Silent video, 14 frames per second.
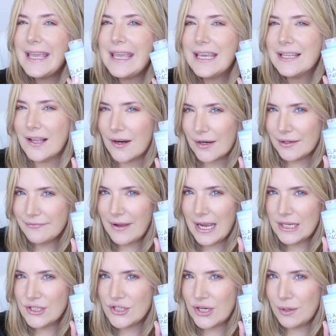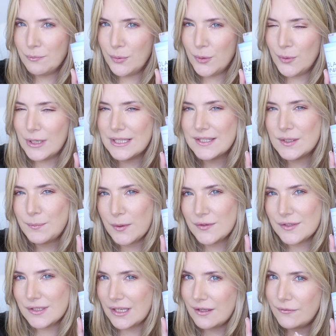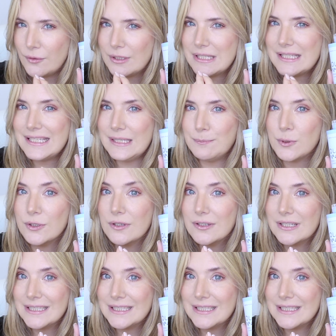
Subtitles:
a clarifying shampoo, it's supposed to give you a deeper